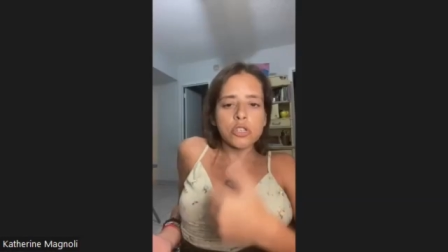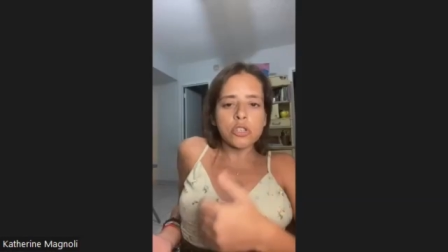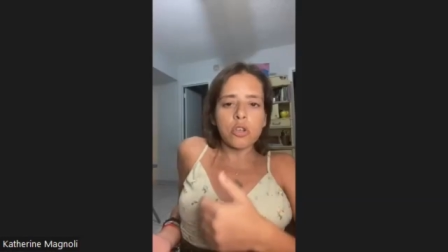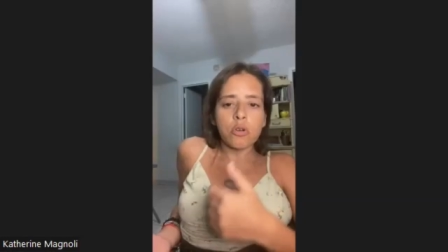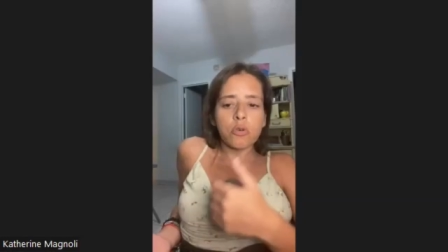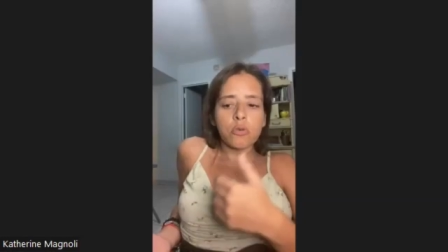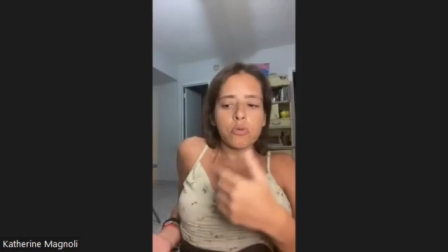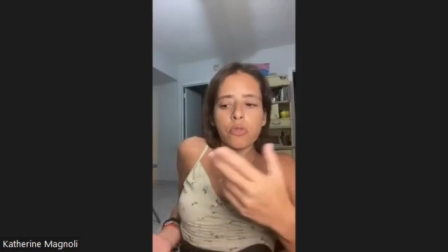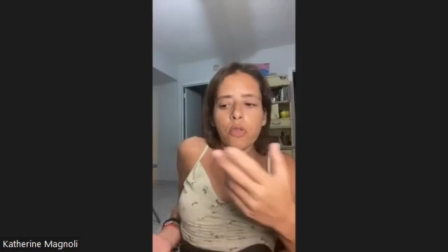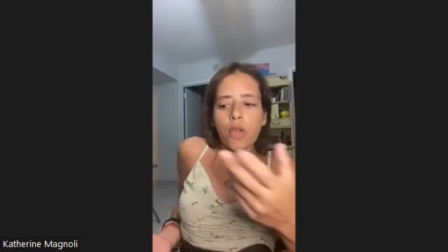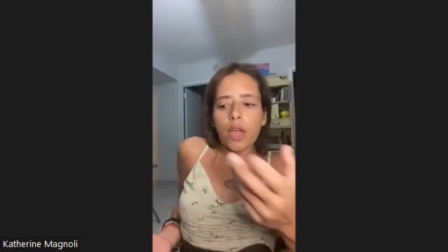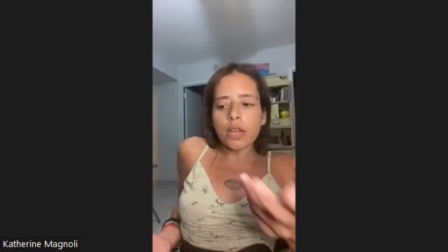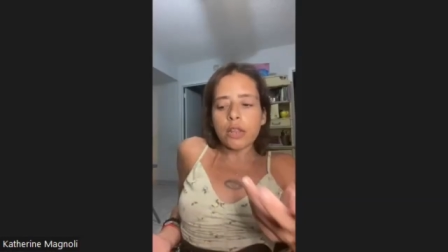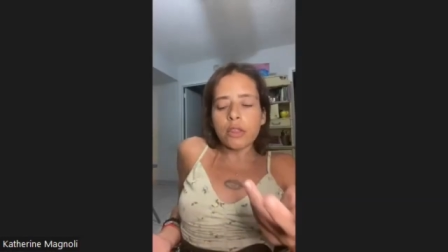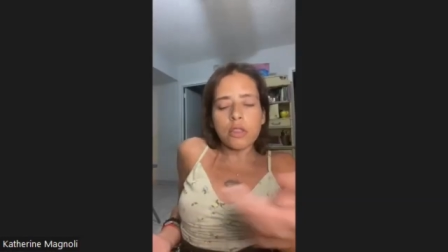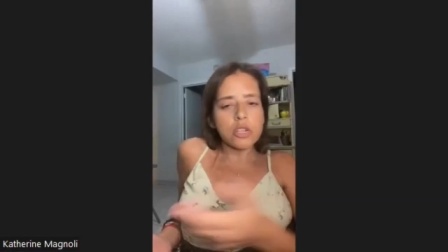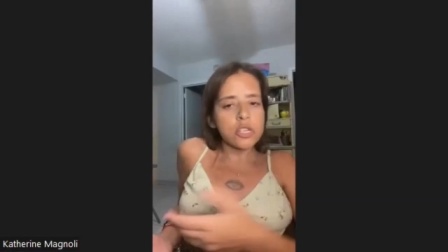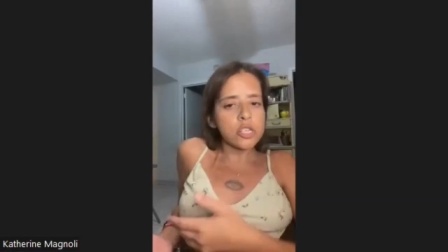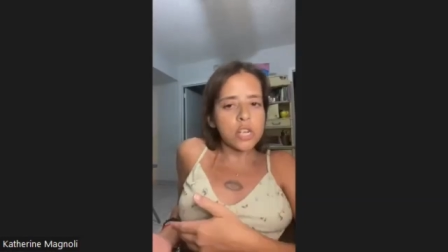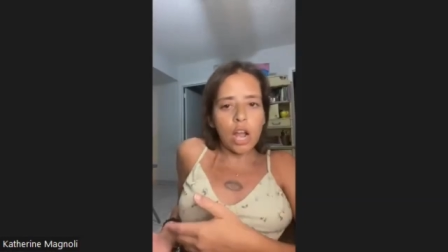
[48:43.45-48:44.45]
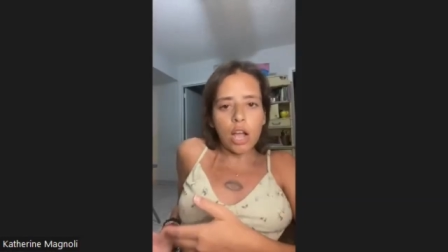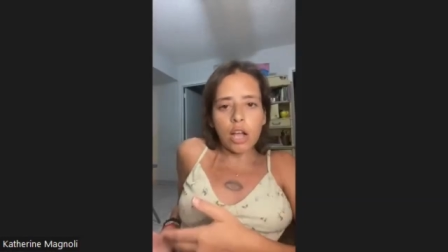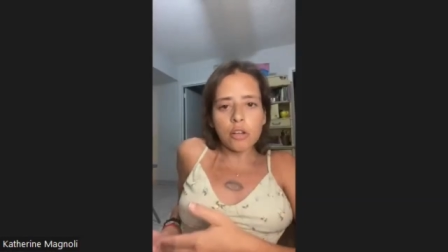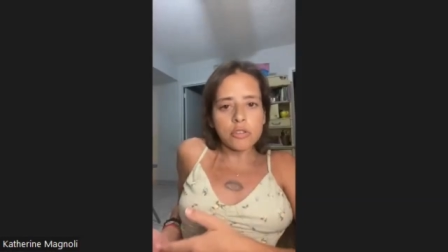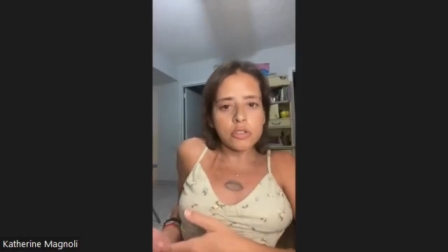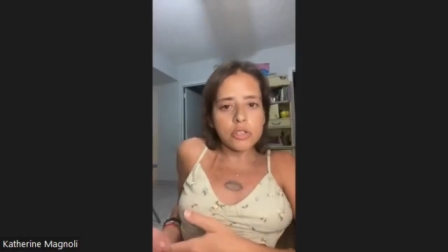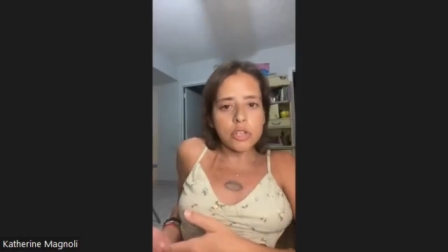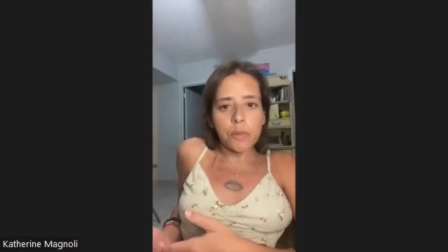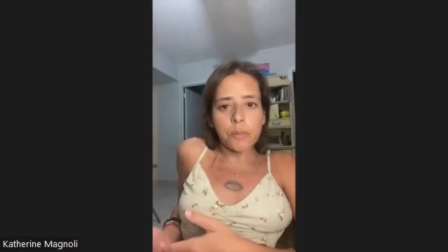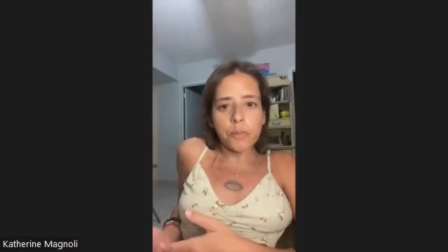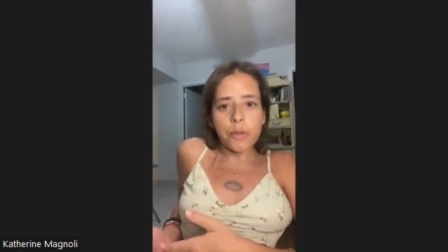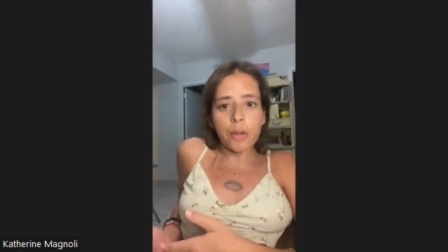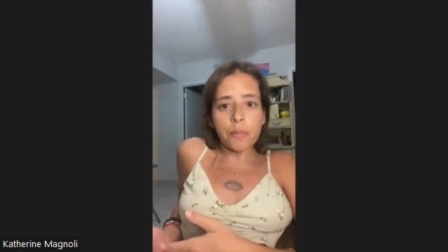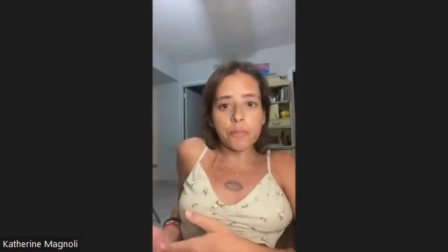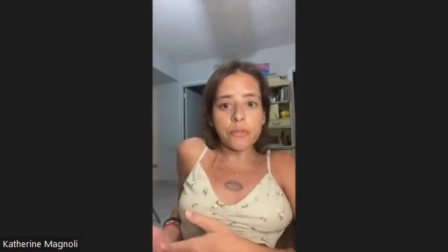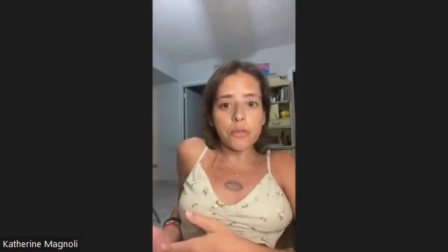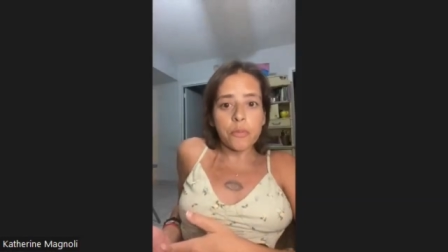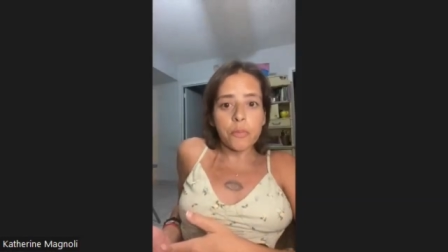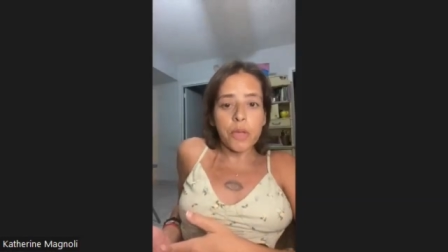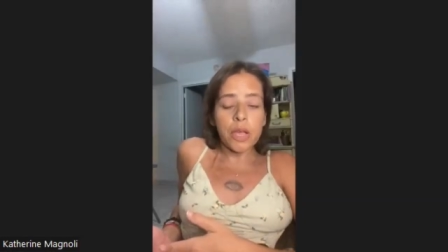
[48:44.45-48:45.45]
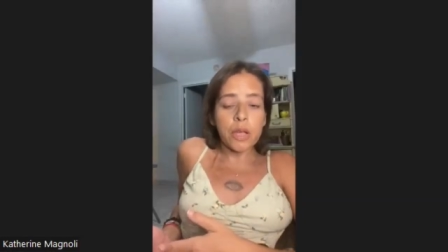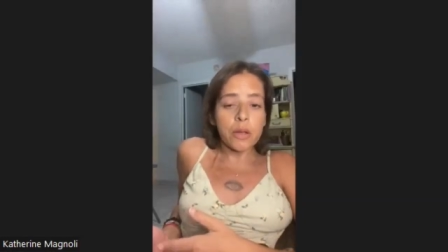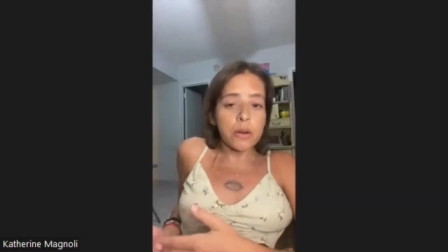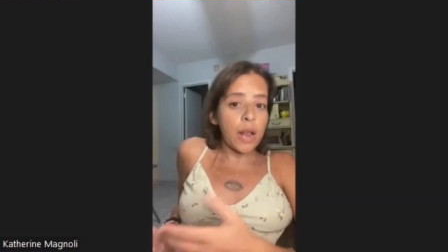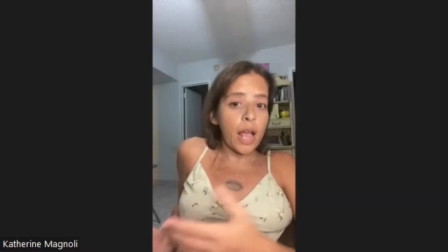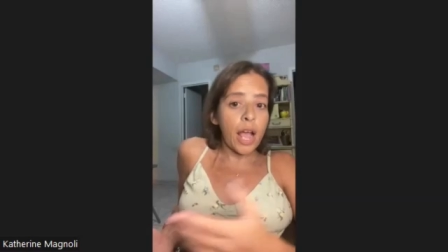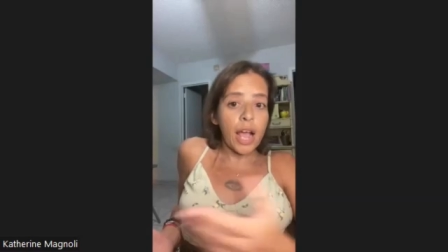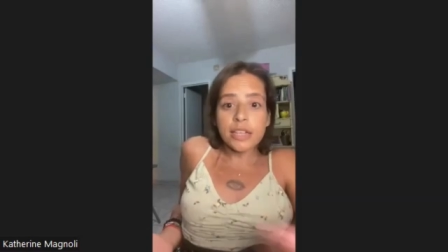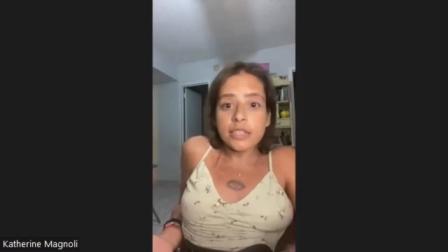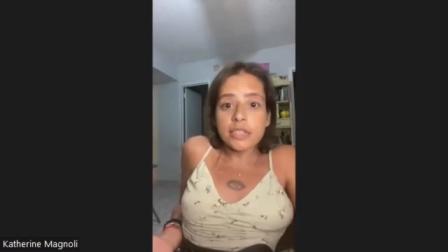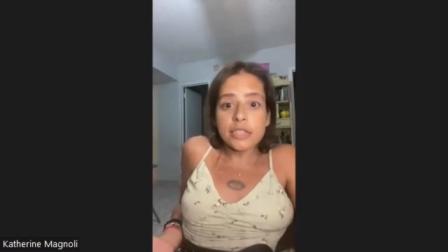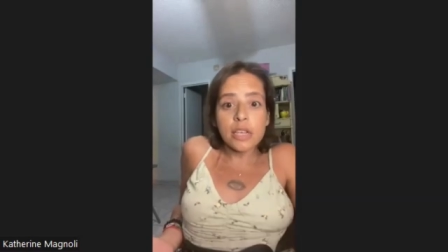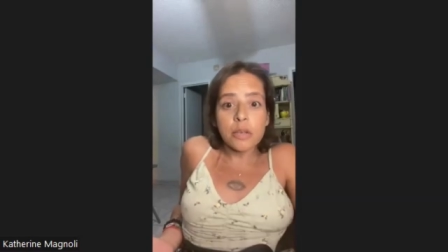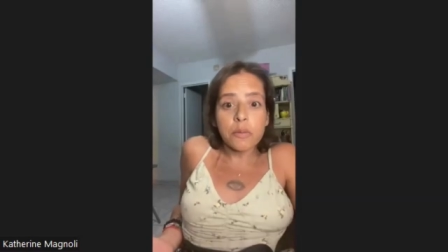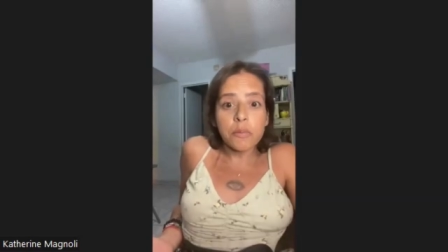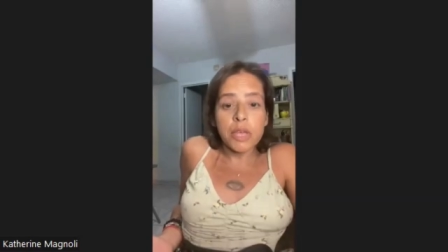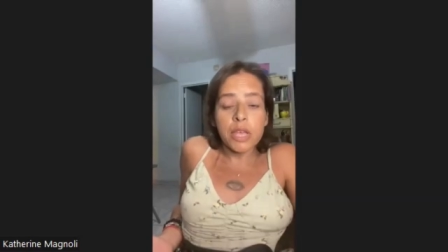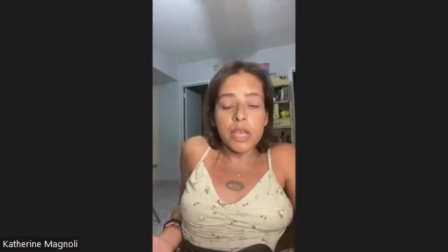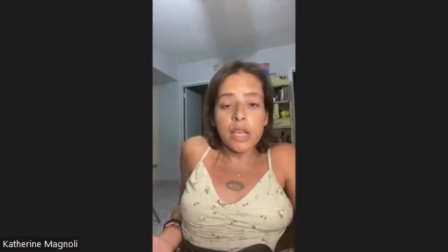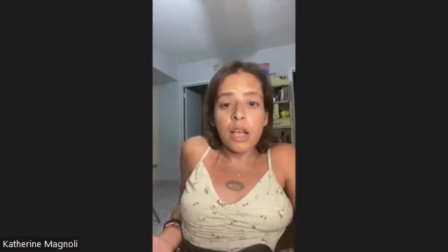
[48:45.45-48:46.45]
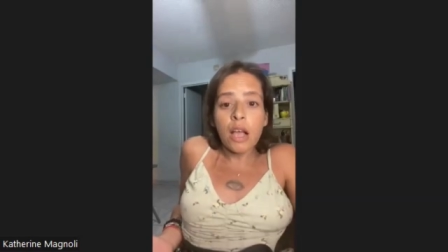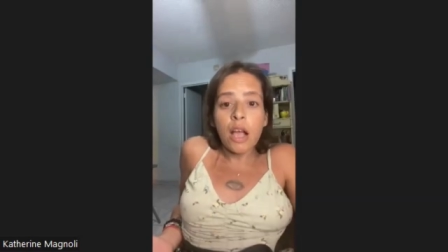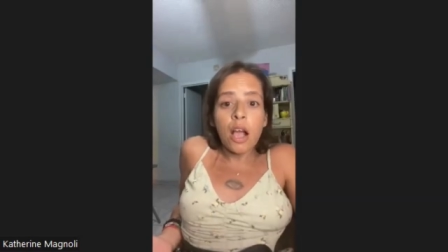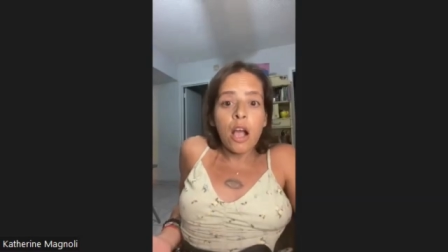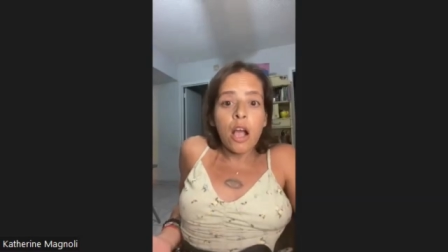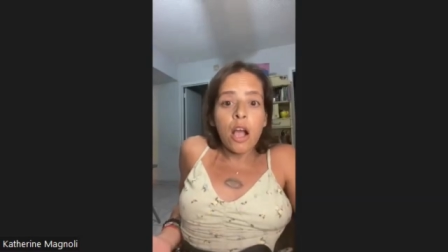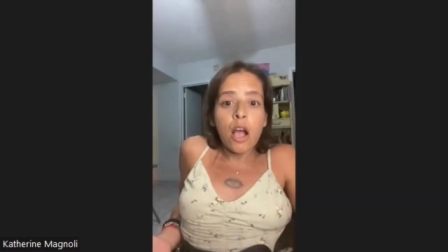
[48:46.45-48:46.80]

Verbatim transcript: so than the child coming up to me and asking me